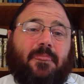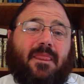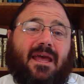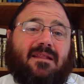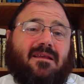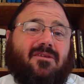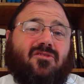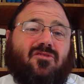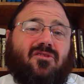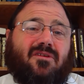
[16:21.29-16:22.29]
And
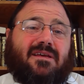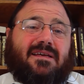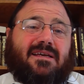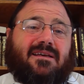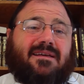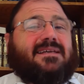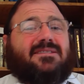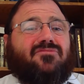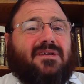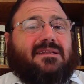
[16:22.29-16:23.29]
it's
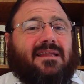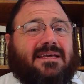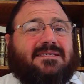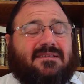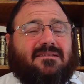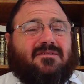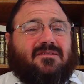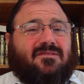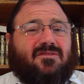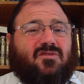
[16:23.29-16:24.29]
a real lesson
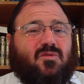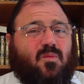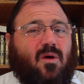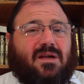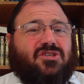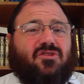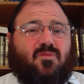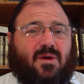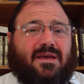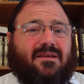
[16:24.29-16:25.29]
to watch the
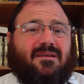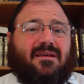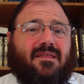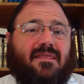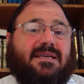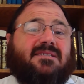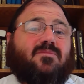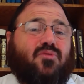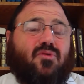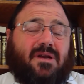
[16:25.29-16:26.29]
way they
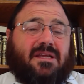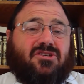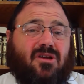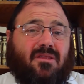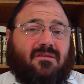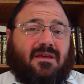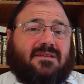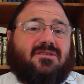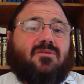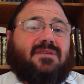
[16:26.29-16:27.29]
support each other. They are
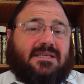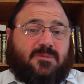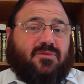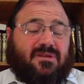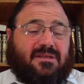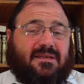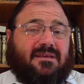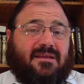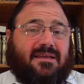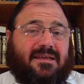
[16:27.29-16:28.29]
so desperately
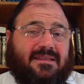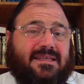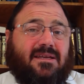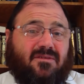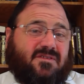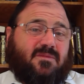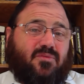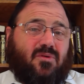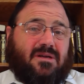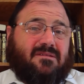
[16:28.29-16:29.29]
in need of
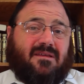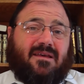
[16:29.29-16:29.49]
support.